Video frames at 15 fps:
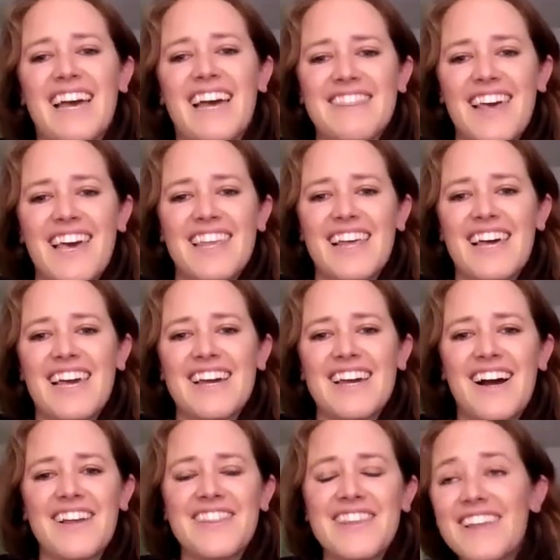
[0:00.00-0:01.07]
And then like
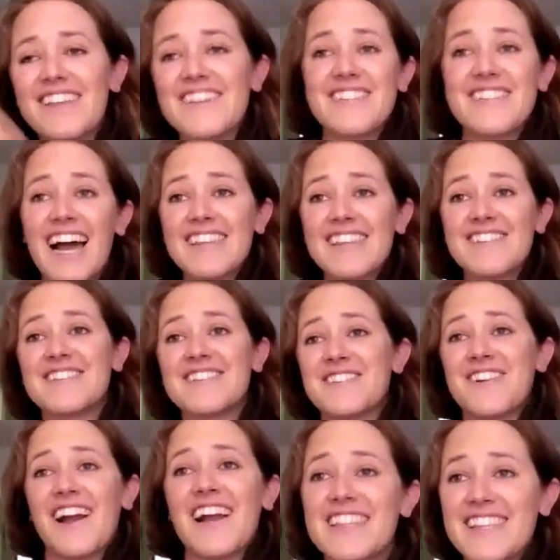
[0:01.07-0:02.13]
on the other side, there's a
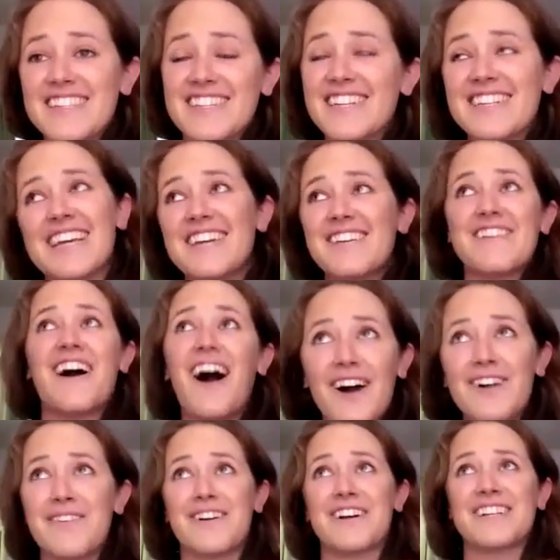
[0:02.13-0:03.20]
train that's gonna take you to
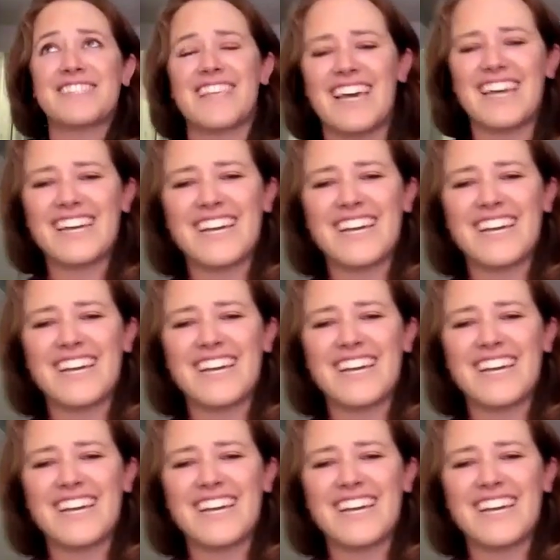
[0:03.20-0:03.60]
Hogwarts.